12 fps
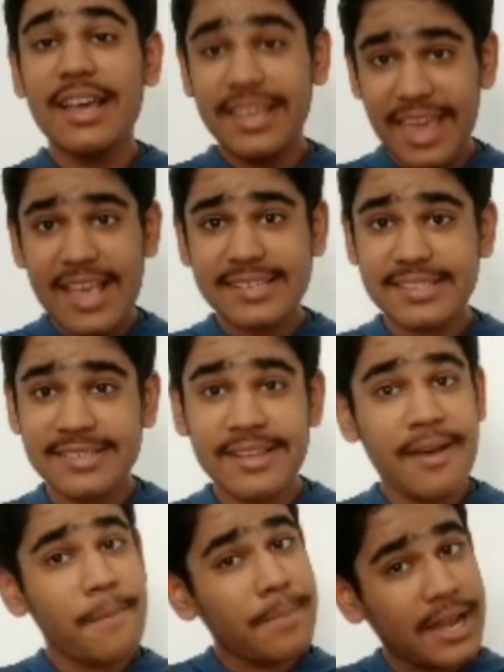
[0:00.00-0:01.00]
Yes,
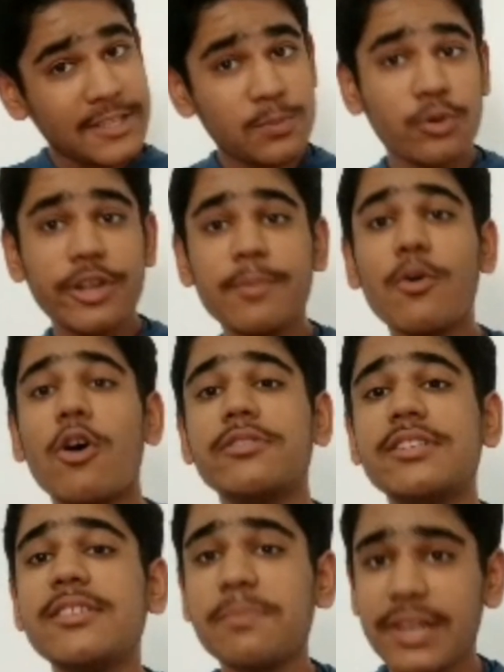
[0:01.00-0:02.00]
Plasmodium causes